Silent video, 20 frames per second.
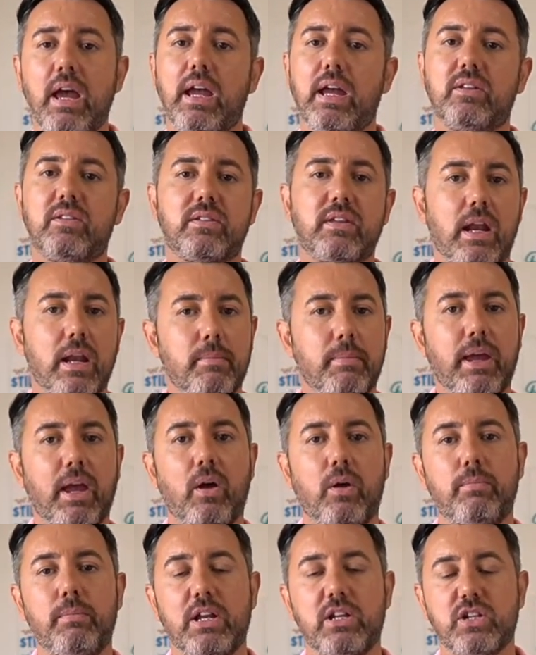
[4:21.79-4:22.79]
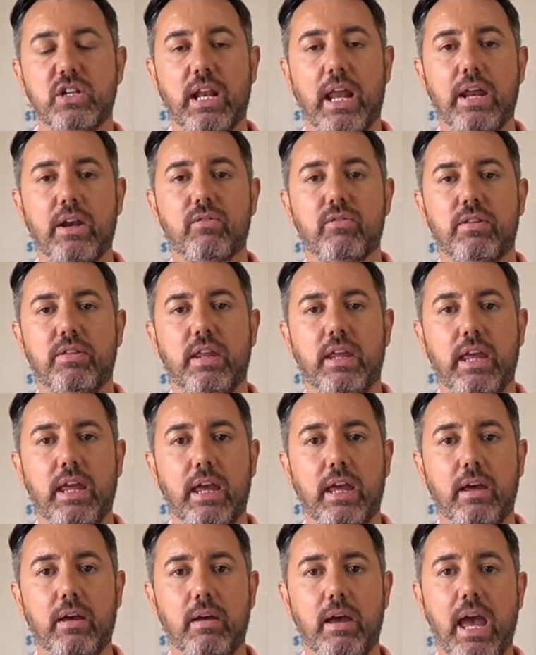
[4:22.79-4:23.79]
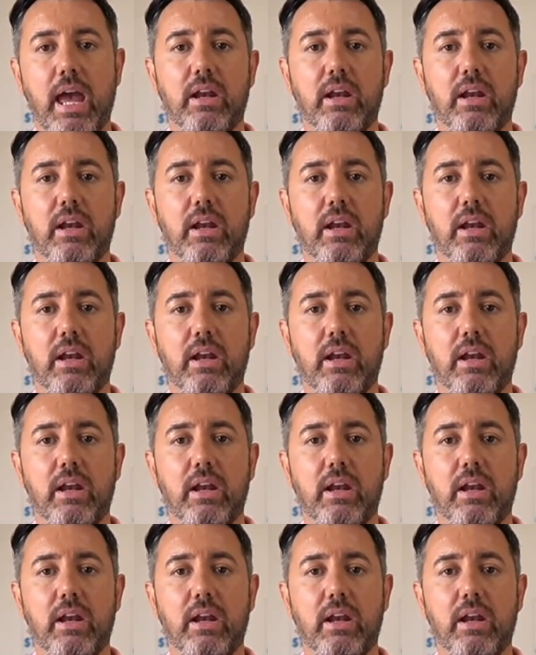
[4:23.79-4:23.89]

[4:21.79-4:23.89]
It's going to be, I'd imagine, later in the year.